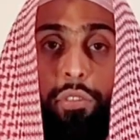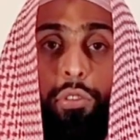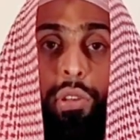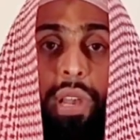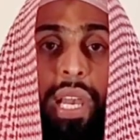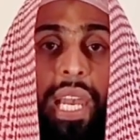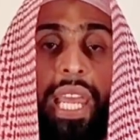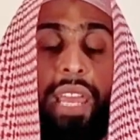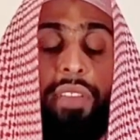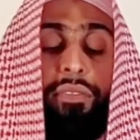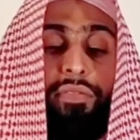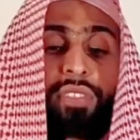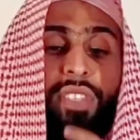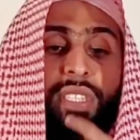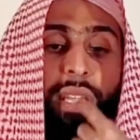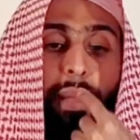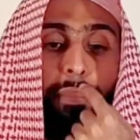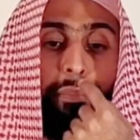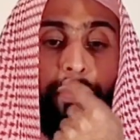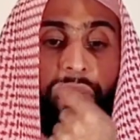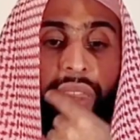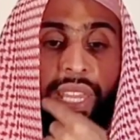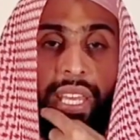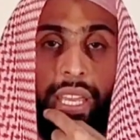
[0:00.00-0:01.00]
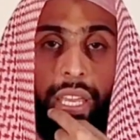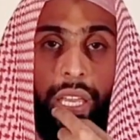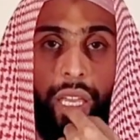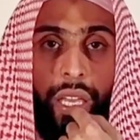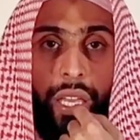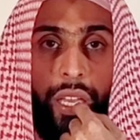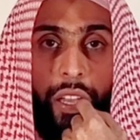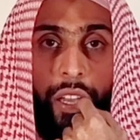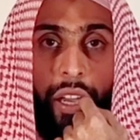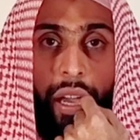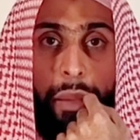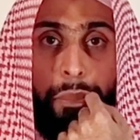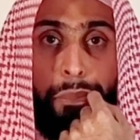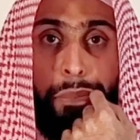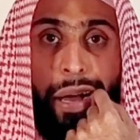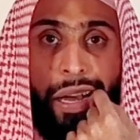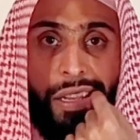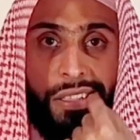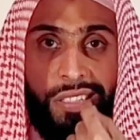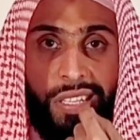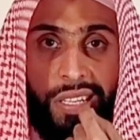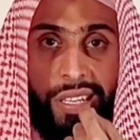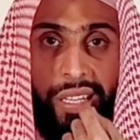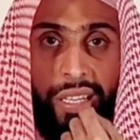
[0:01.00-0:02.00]
leave something, a
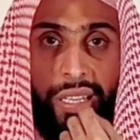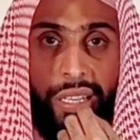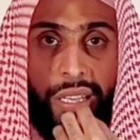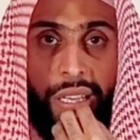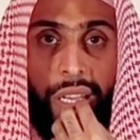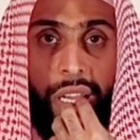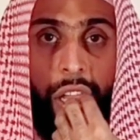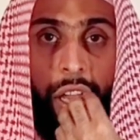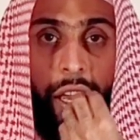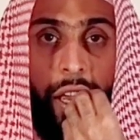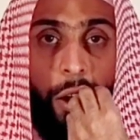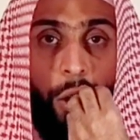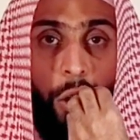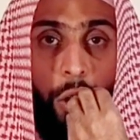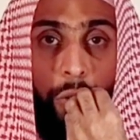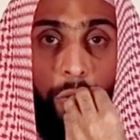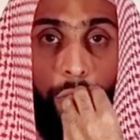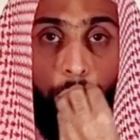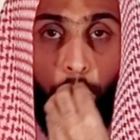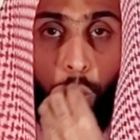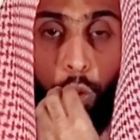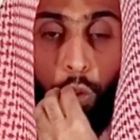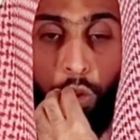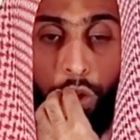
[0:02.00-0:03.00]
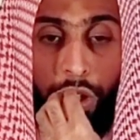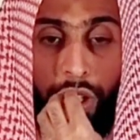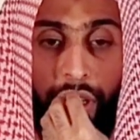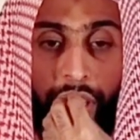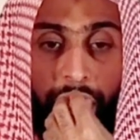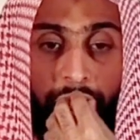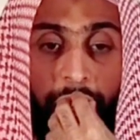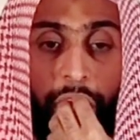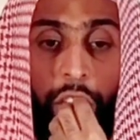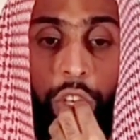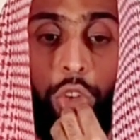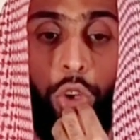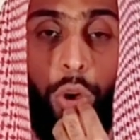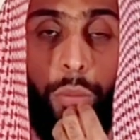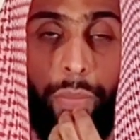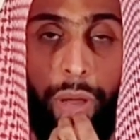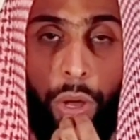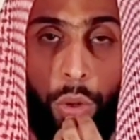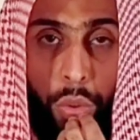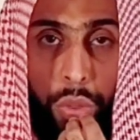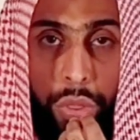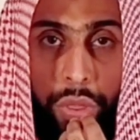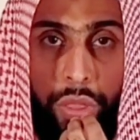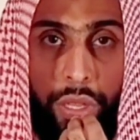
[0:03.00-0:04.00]
particle of food in your
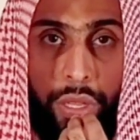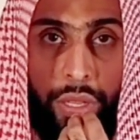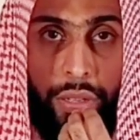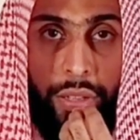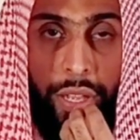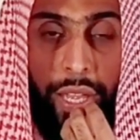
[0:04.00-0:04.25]
mouth,